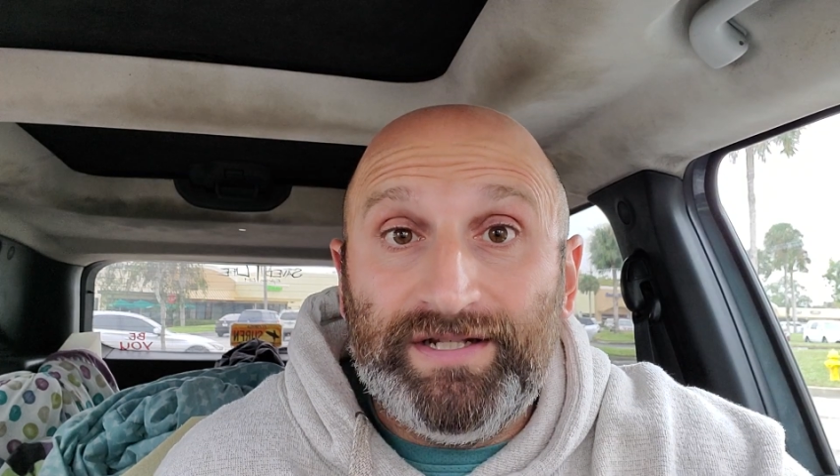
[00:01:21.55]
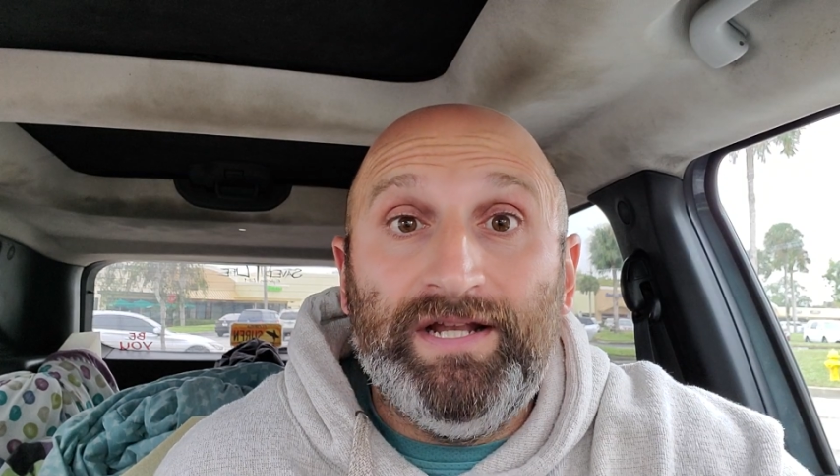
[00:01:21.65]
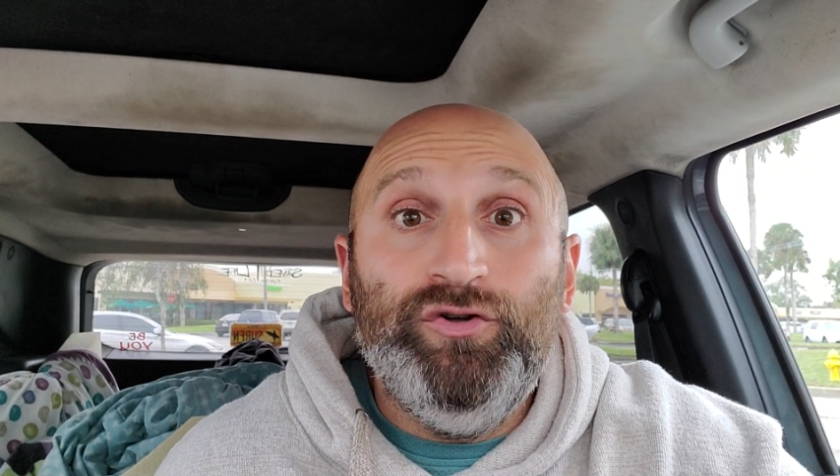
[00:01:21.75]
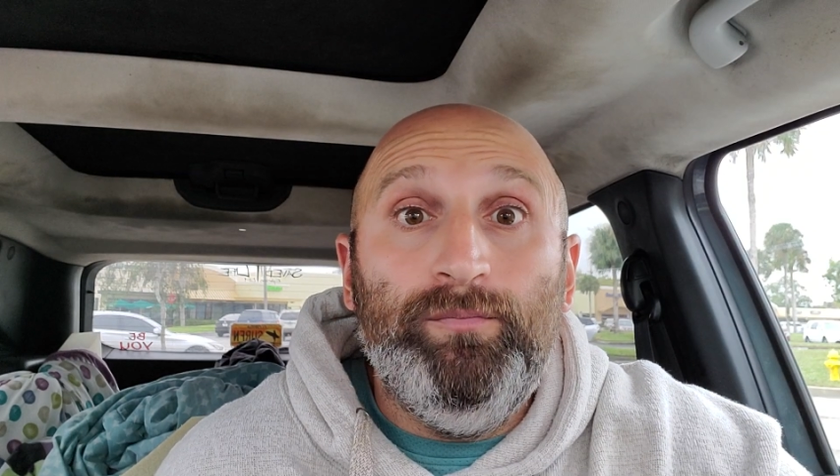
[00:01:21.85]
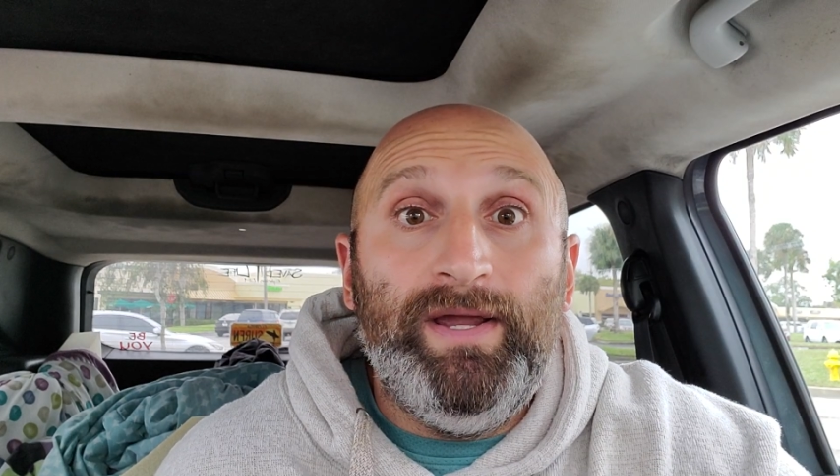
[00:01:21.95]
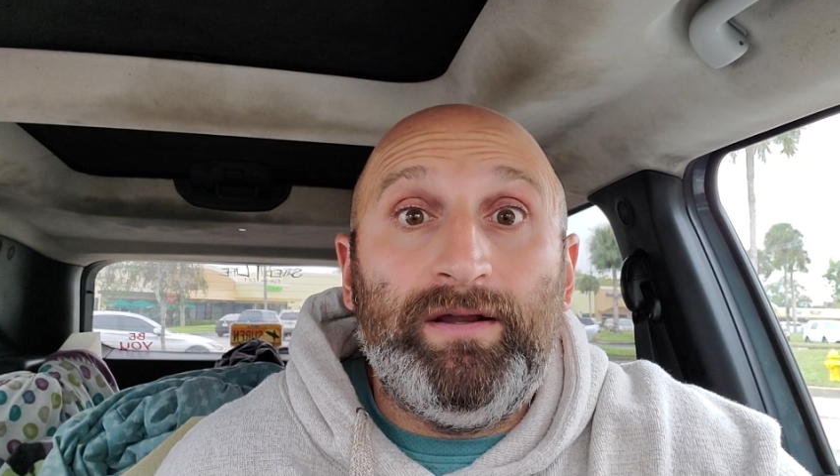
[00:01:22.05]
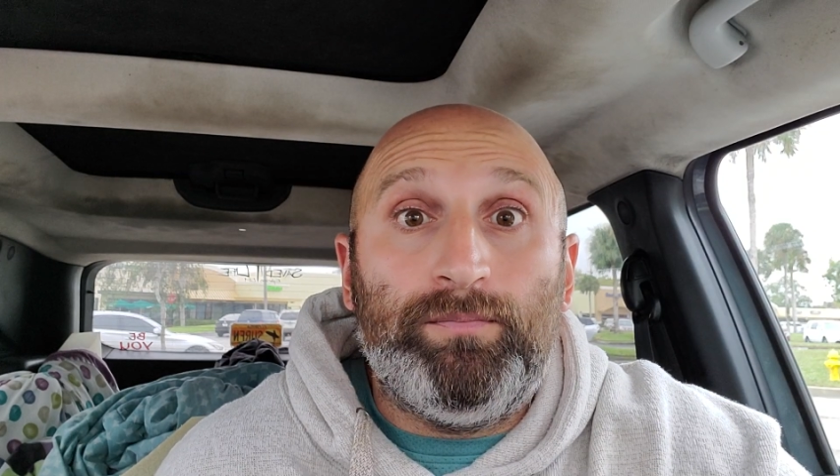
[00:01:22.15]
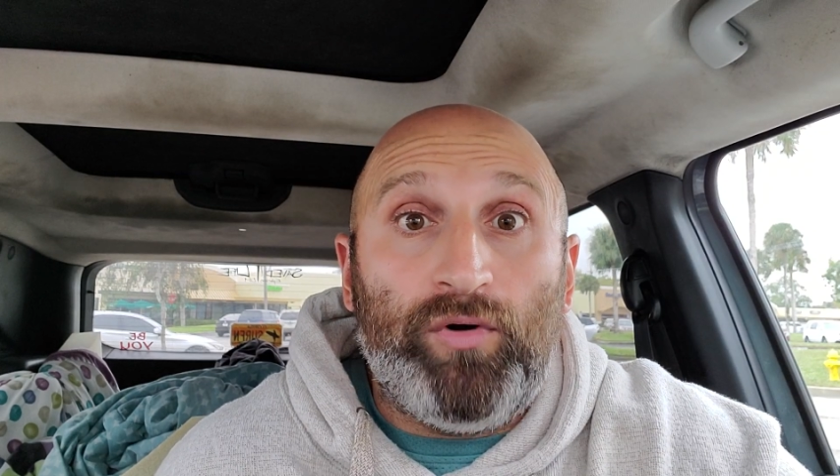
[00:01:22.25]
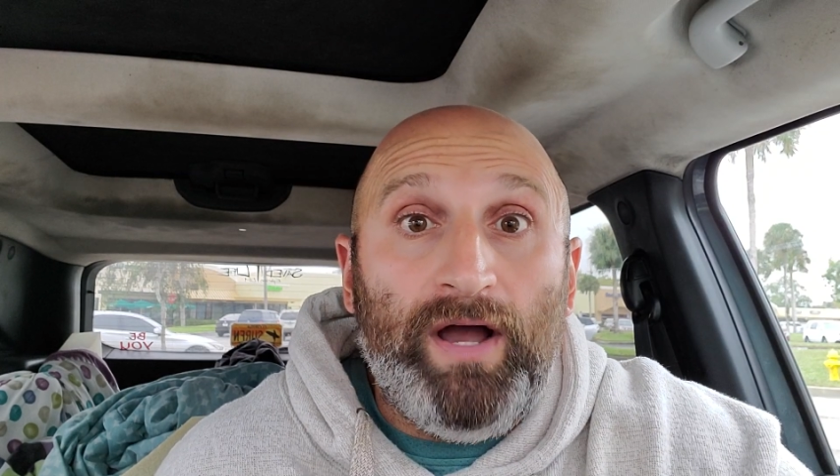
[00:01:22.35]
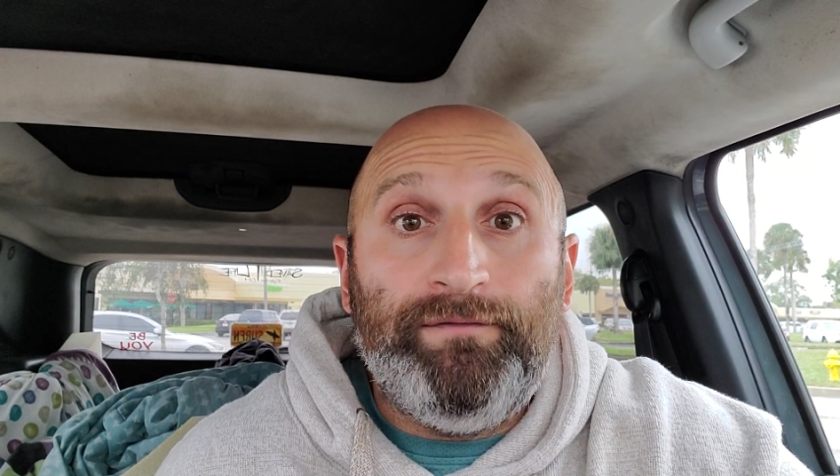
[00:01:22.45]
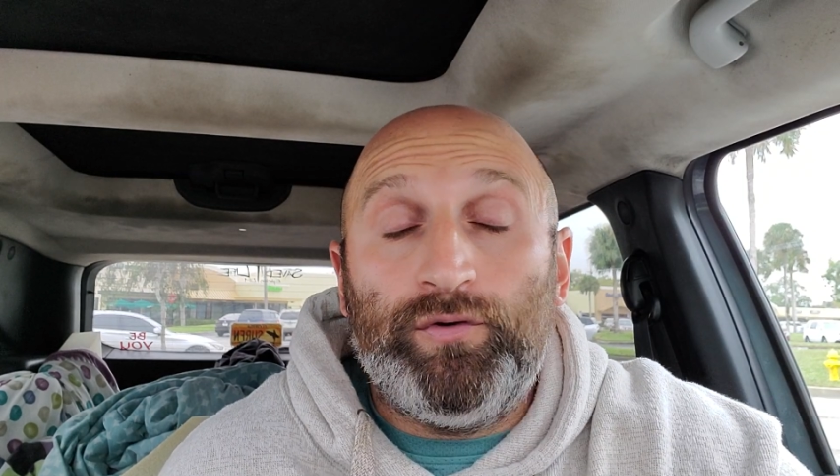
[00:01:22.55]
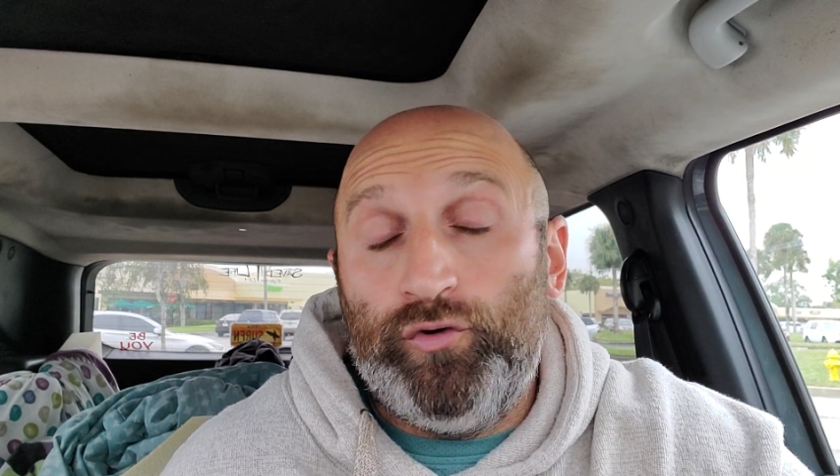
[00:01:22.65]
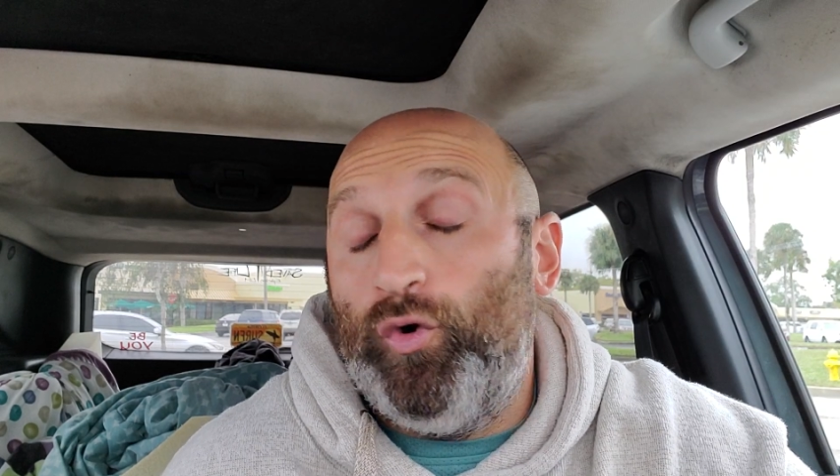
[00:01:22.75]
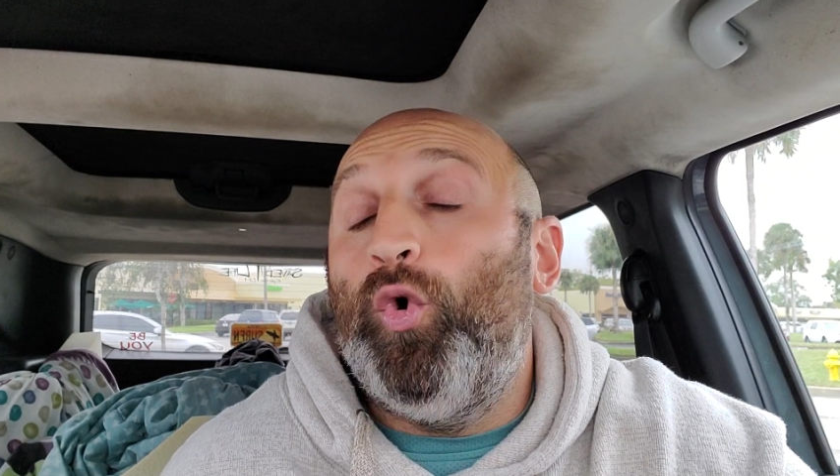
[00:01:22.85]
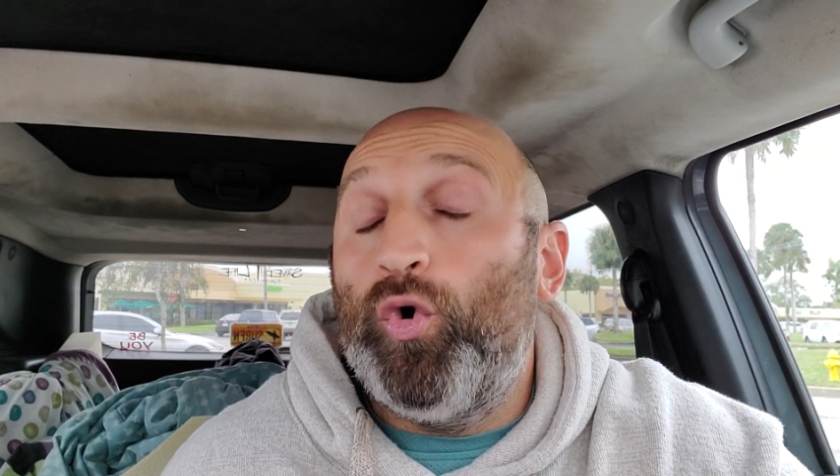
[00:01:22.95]
and then you make a profit
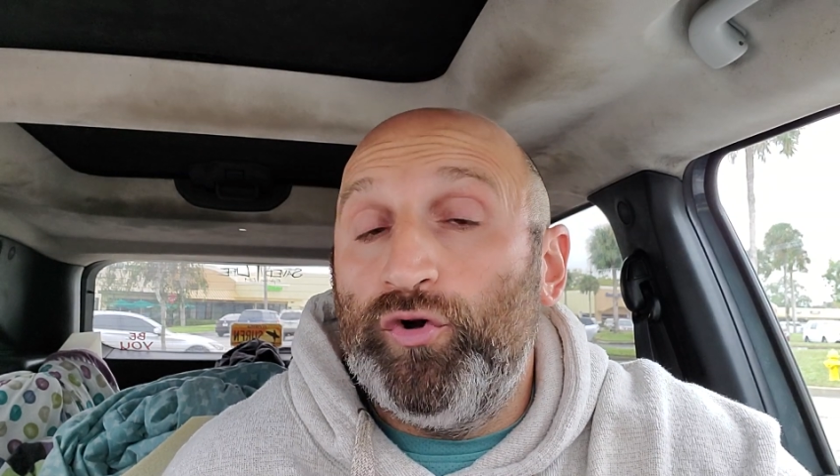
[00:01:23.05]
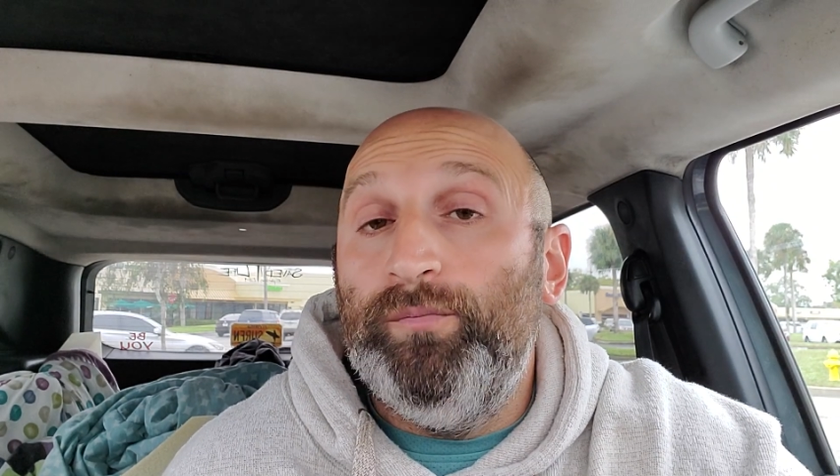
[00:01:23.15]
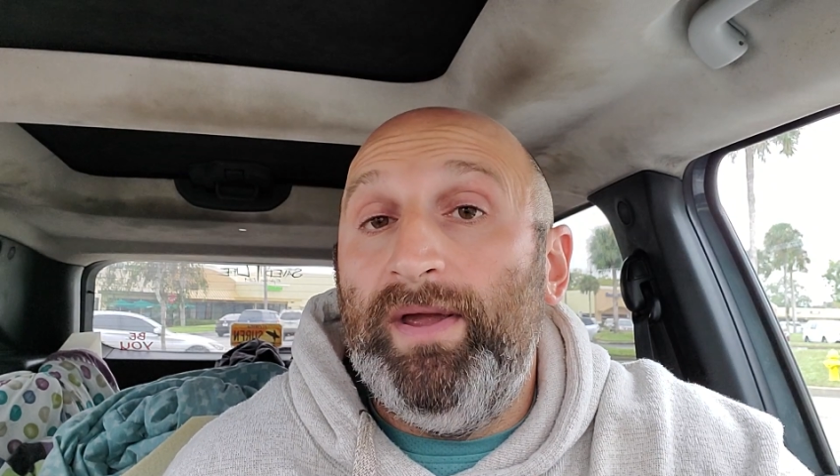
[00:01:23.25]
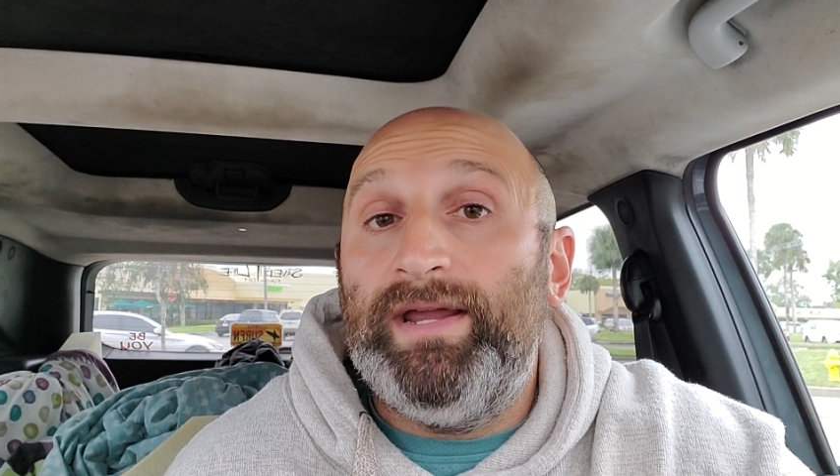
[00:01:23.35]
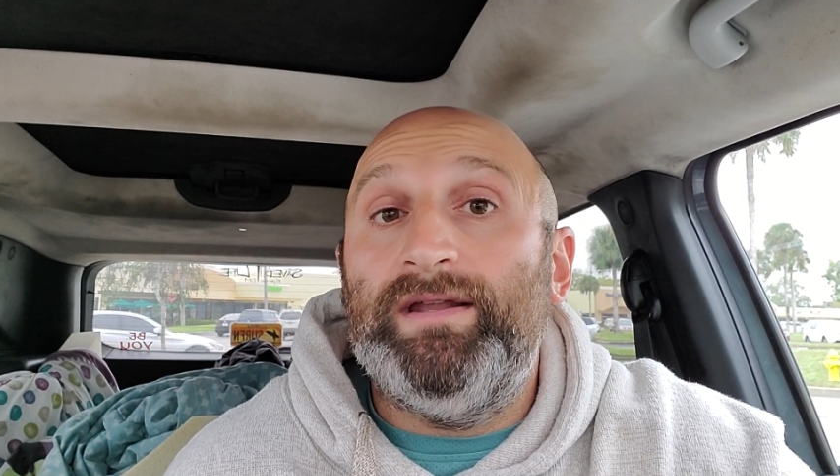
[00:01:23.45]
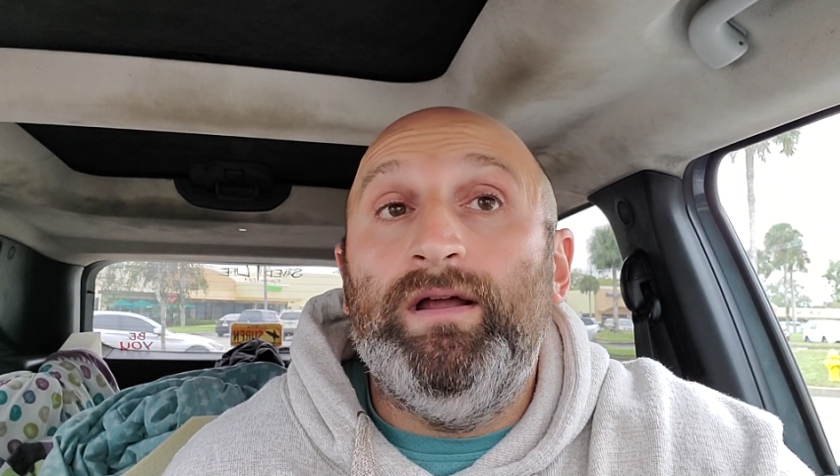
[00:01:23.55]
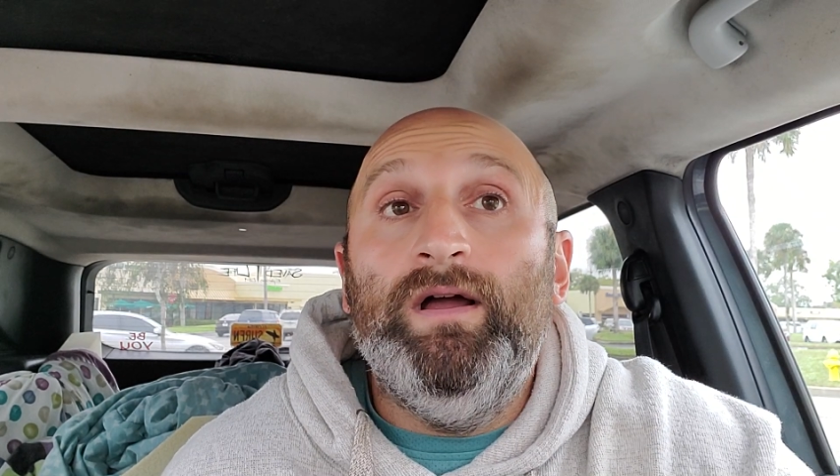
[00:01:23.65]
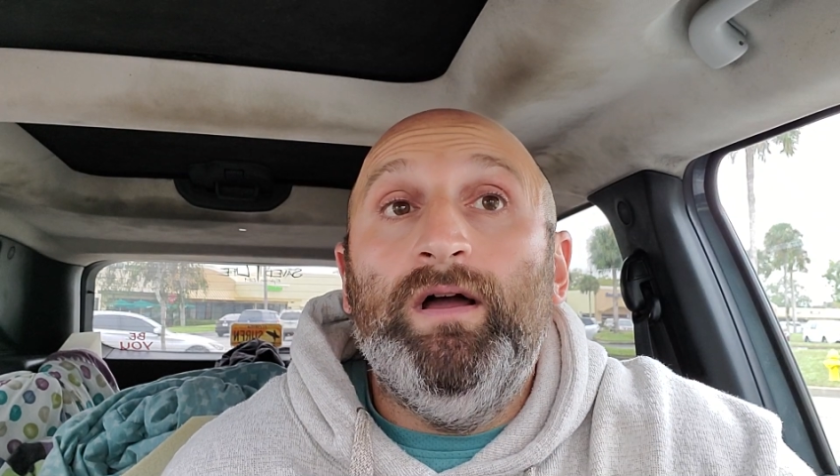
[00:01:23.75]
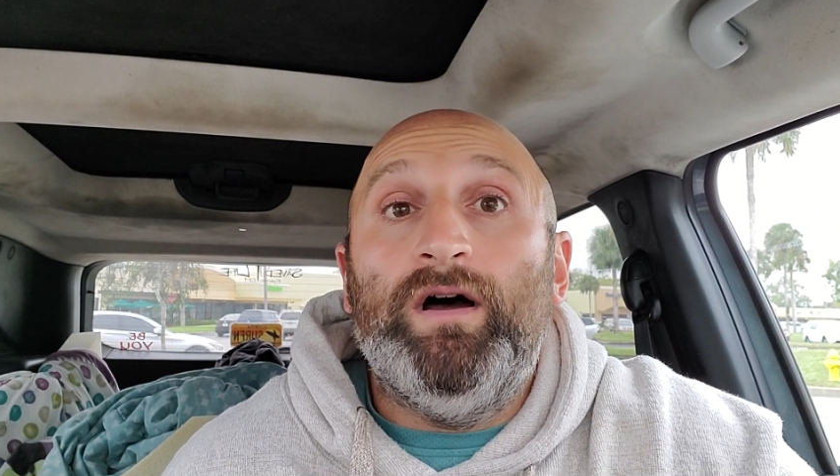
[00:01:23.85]
or, or you make an,